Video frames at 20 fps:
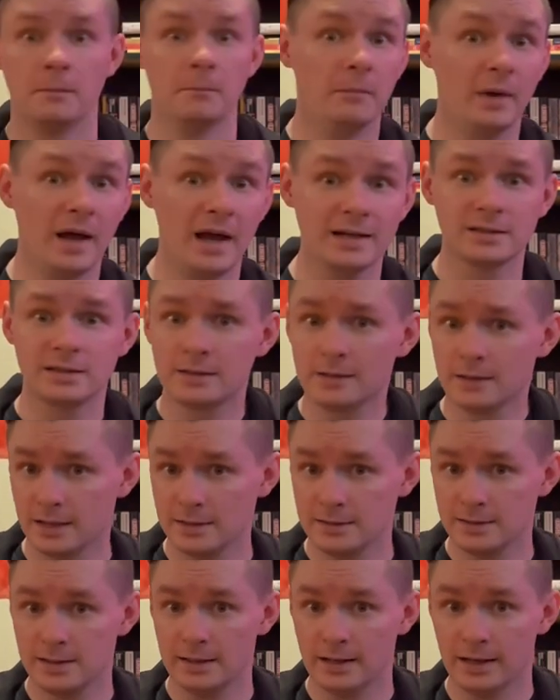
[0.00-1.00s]
Back to
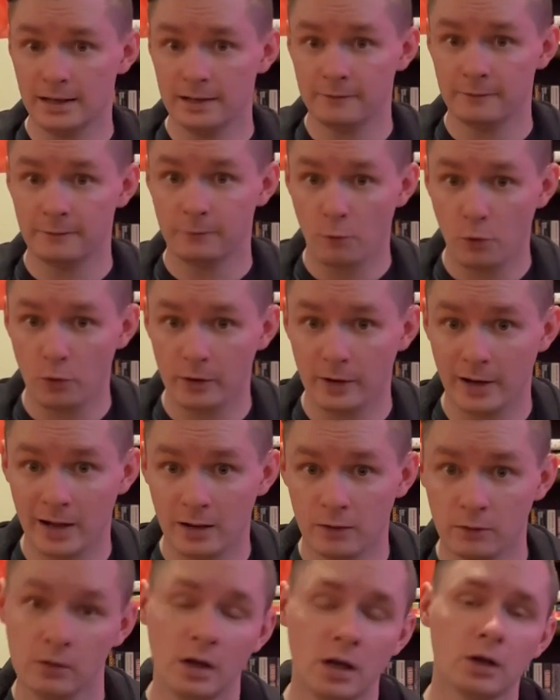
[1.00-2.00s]
1984 now,
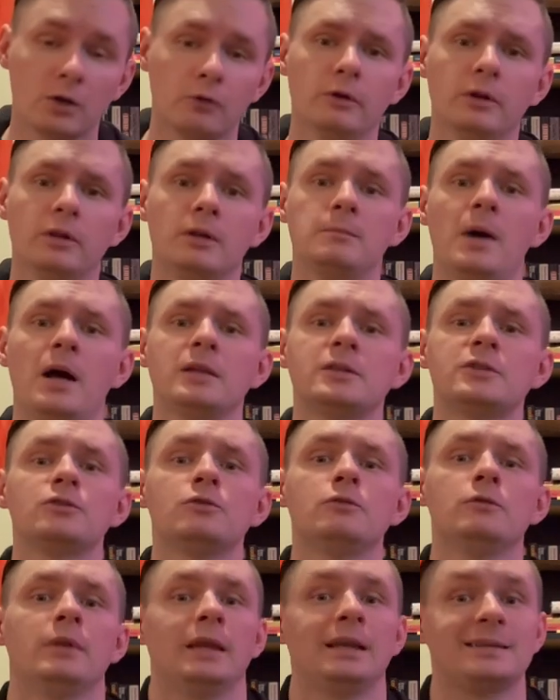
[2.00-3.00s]
Gorilla
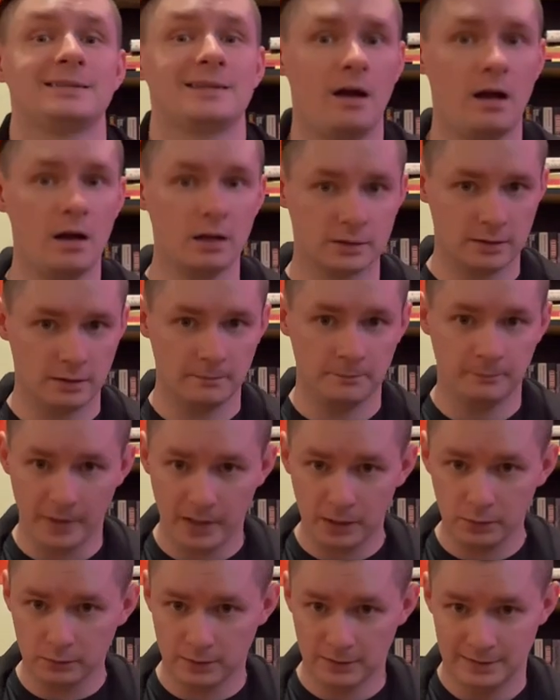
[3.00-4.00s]
Monsoon then talks
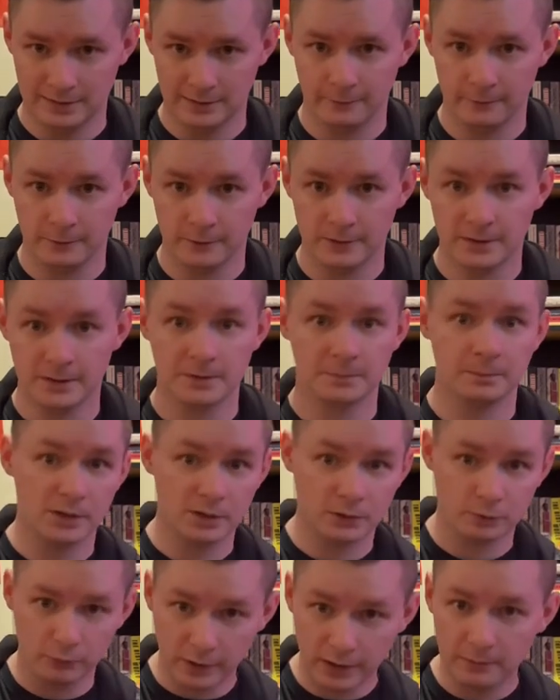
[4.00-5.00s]
about the differences
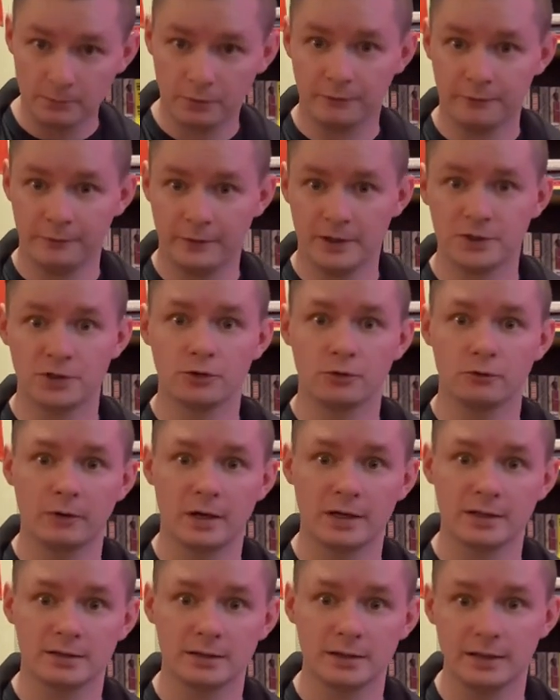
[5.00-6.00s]
between professional
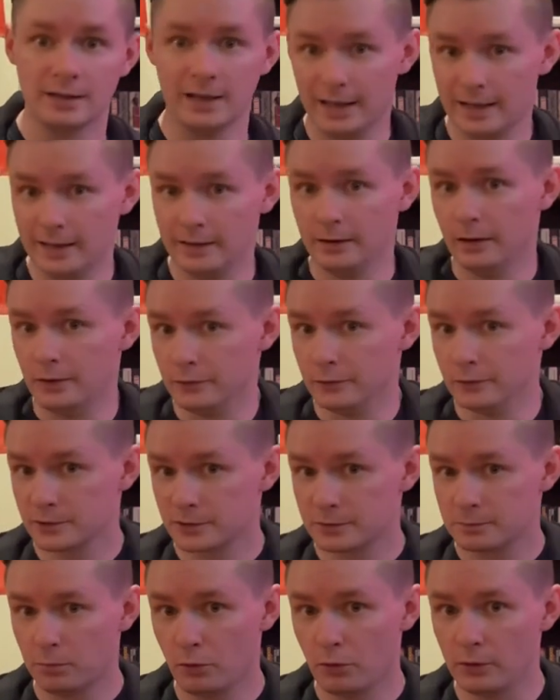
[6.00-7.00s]
wrestling and other
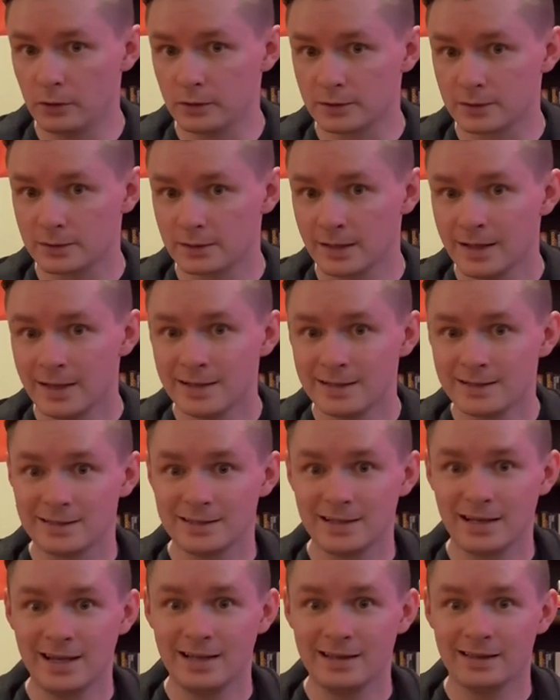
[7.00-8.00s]
sports,
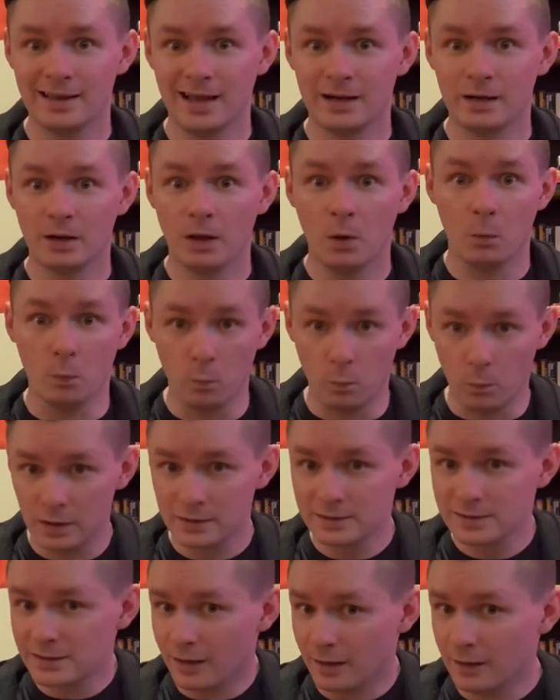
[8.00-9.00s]
saying that
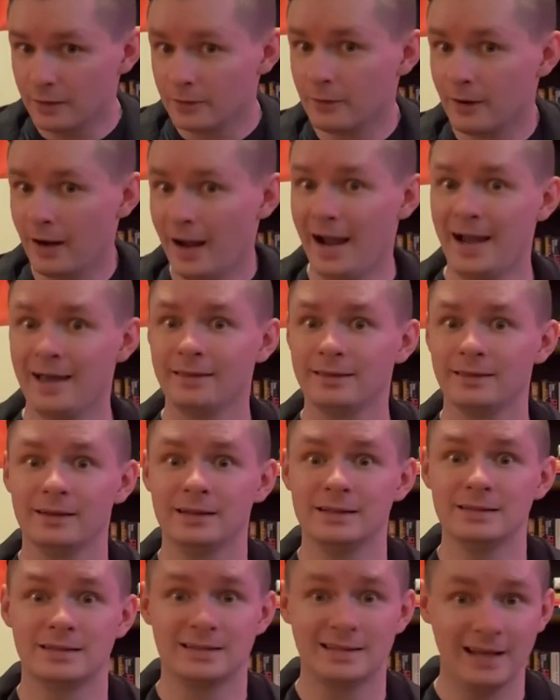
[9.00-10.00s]
once other
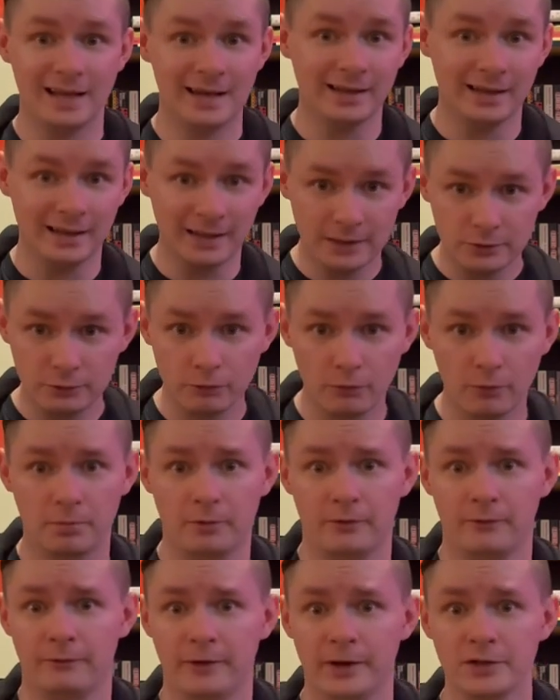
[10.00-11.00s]
athletes get into a
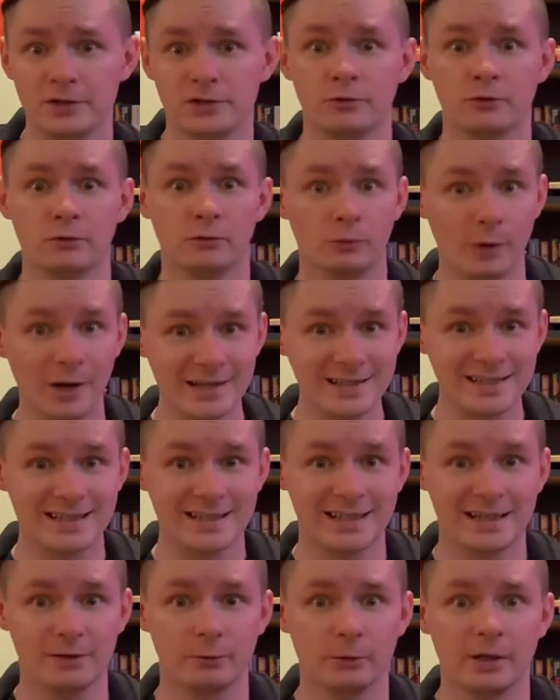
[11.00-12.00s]
professional
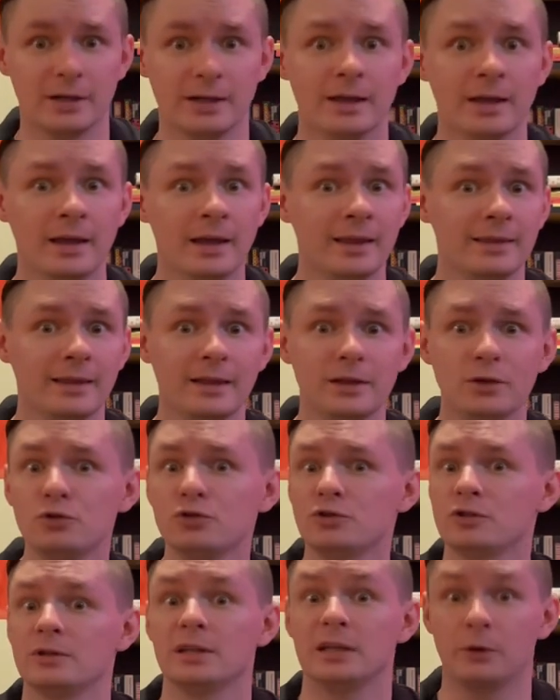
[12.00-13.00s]
wrestling ring, they
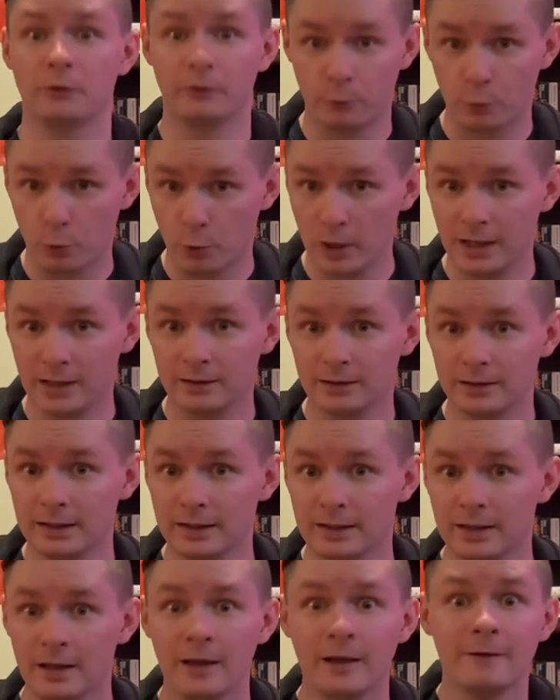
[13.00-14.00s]
usually quickly
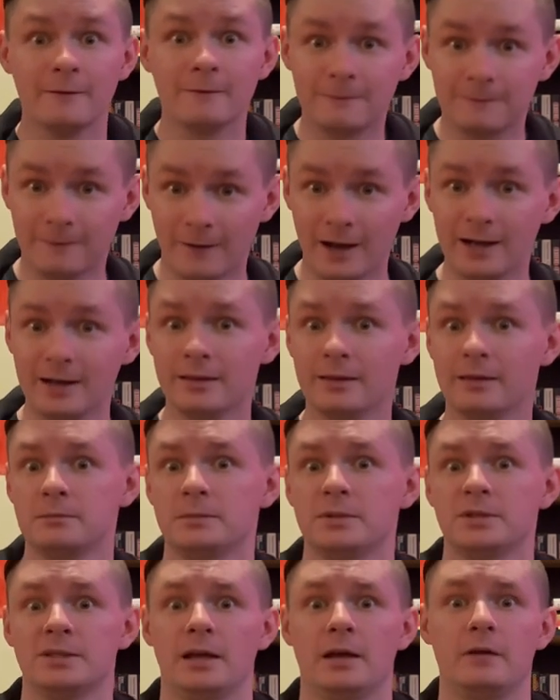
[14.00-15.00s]
find
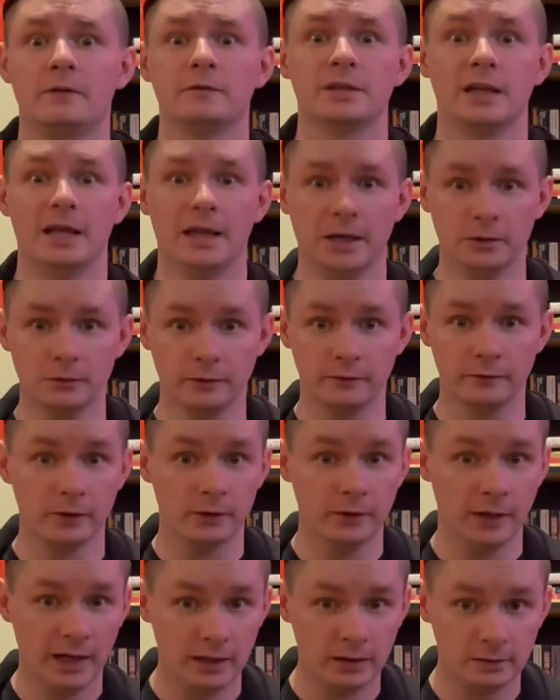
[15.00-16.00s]
themselves out of their
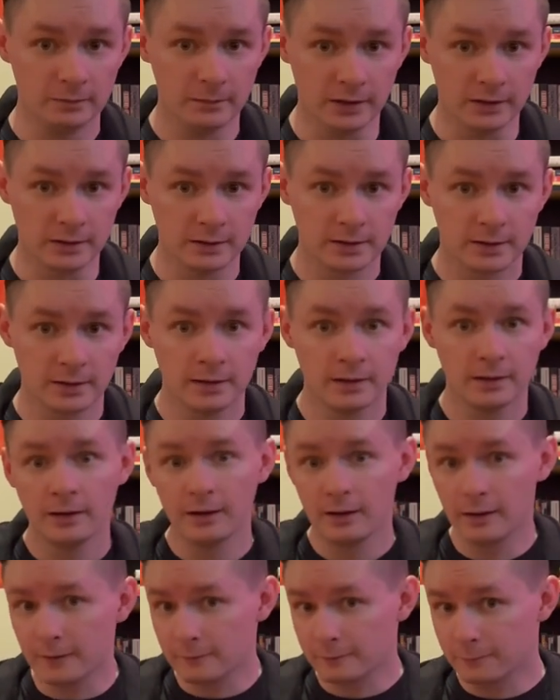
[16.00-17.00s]
element.
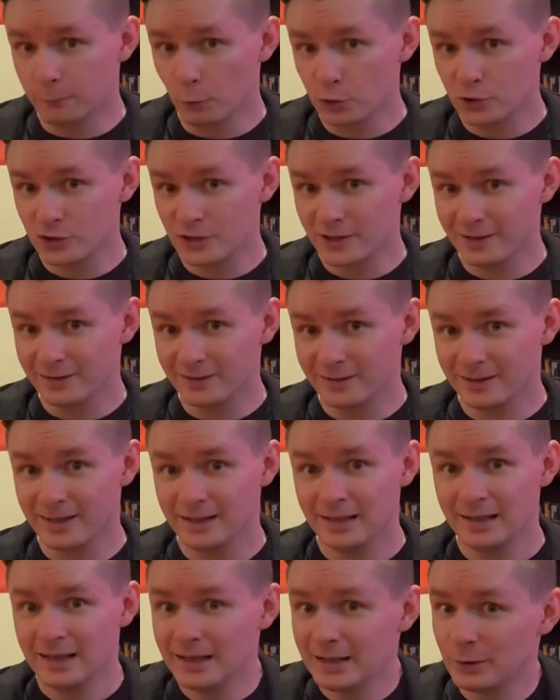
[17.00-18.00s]
Unfortunately,
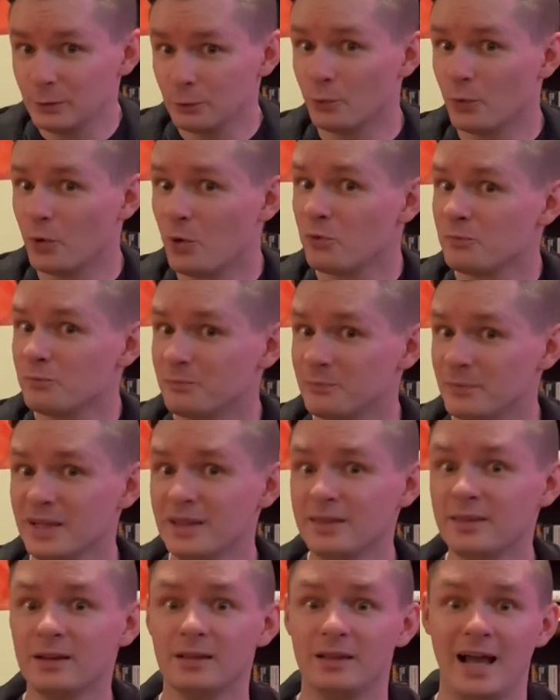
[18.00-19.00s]
it won't be
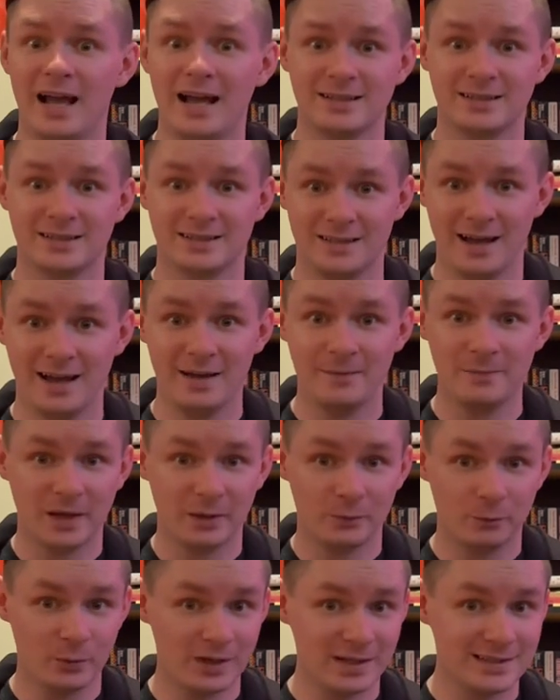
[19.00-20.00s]
the last time that
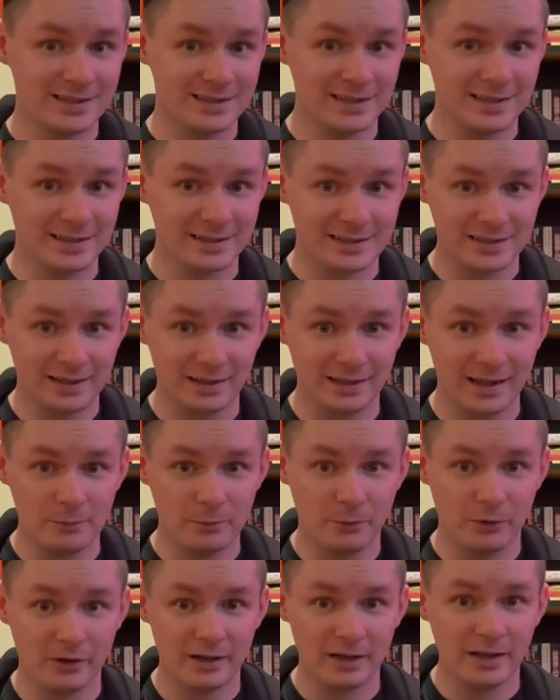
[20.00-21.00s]
we see a
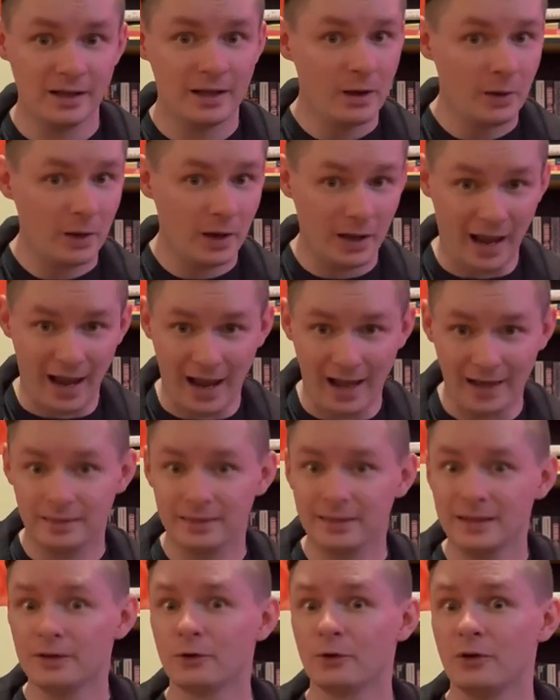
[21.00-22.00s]
celebrity,
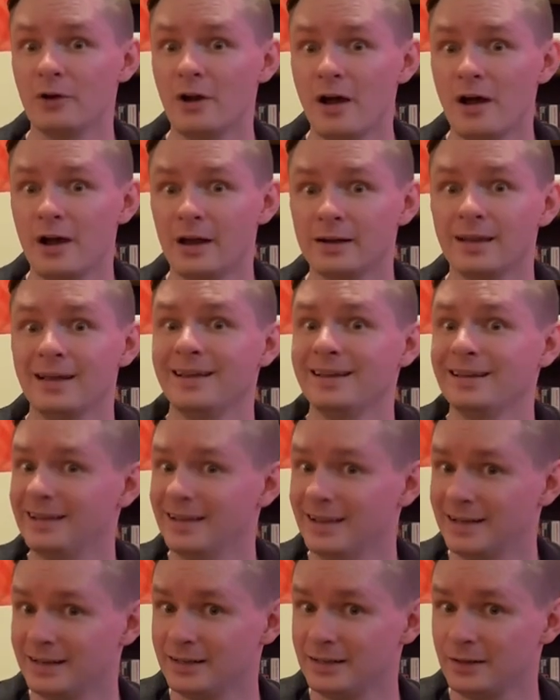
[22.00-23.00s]
athlete or not,
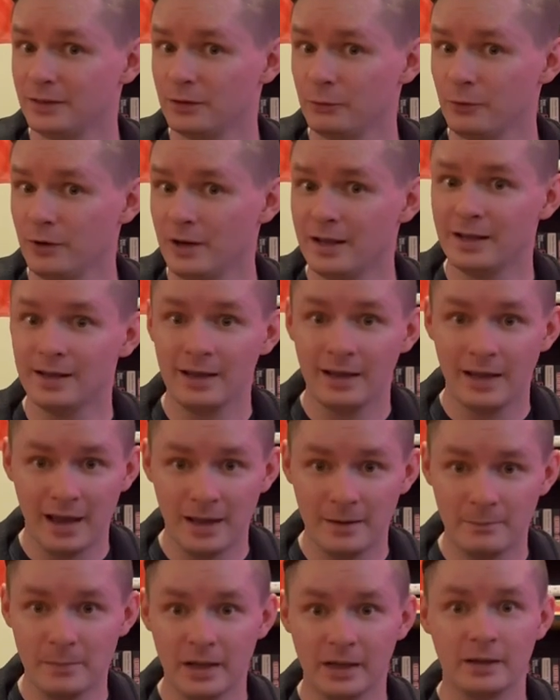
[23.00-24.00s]
get into the ring
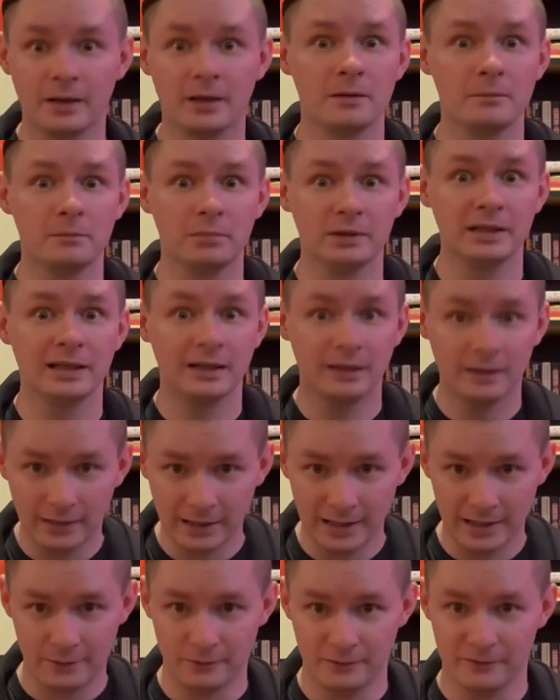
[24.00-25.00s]
and make a complete
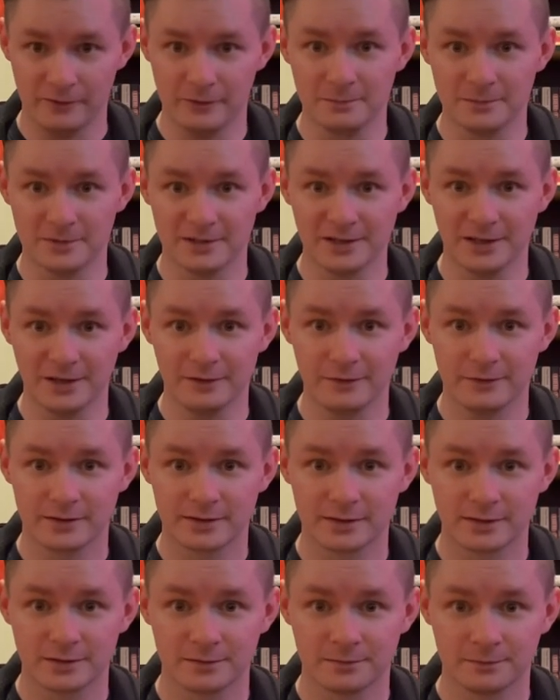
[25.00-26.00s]
clown of themselves.